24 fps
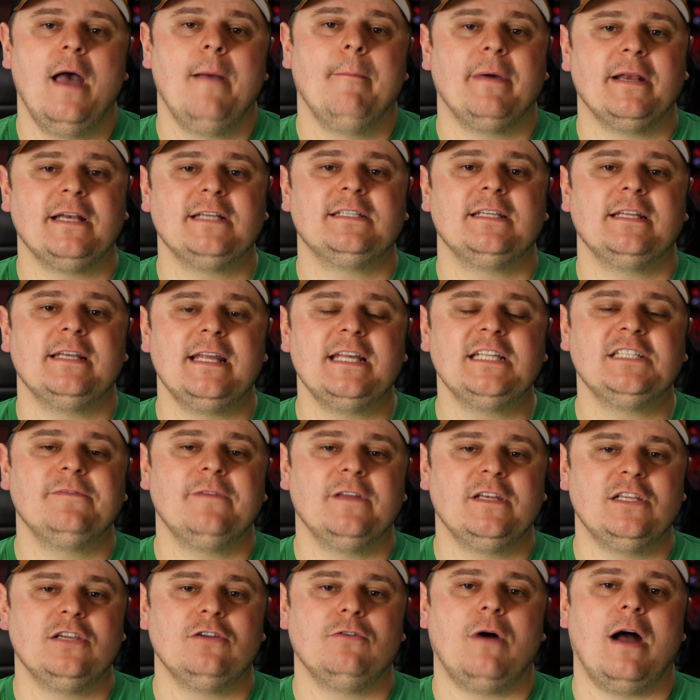but in today's
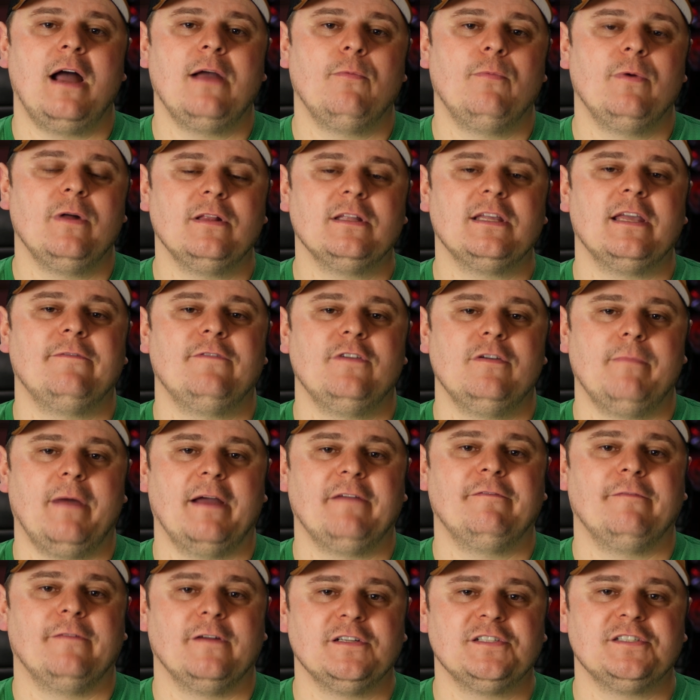video, I will give you my
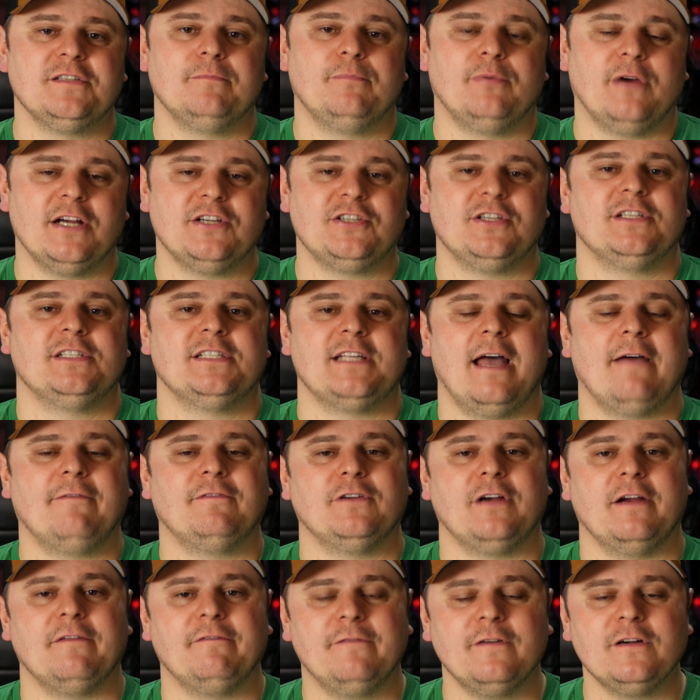first impressions
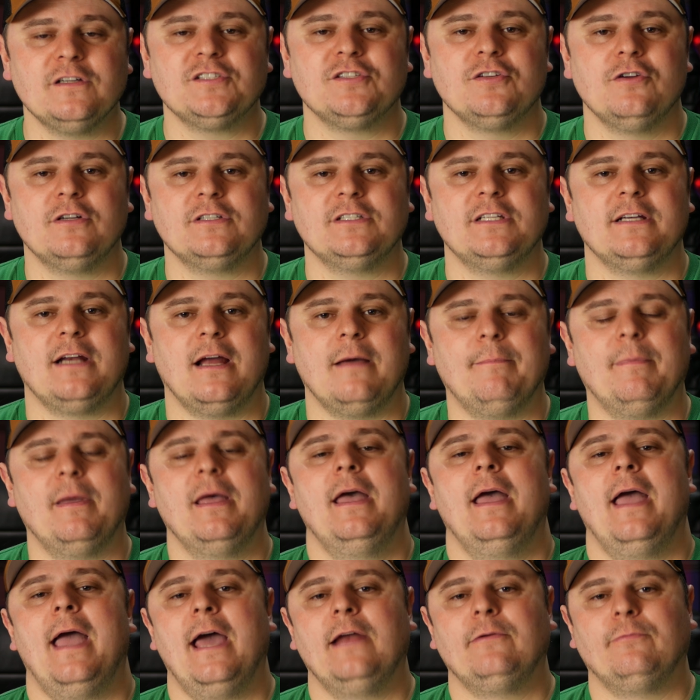after I first hooked it up
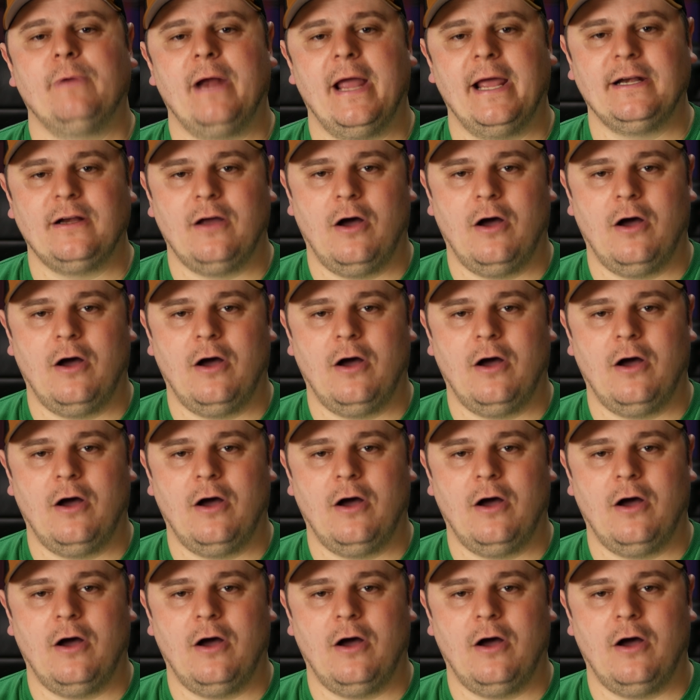and ran